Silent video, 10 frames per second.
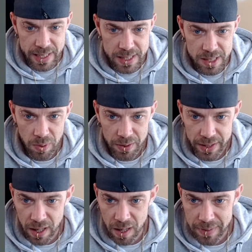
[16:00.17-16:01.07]
this one, the
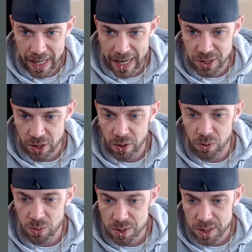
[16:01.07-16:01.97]
Armed Hatch. I
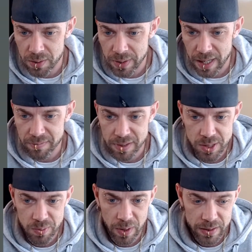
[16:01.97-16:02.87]
also have
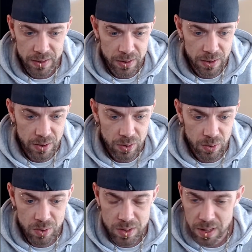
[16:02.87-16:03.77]
this one.
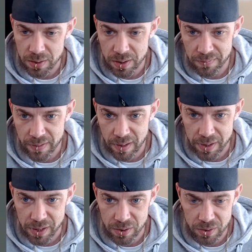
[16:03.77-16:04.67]
Also a very
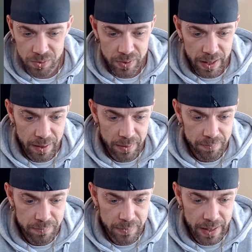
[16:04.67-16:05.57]
cool
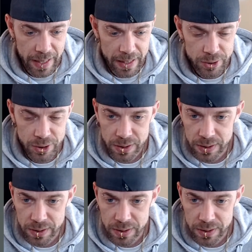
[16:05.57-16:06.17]
hatch.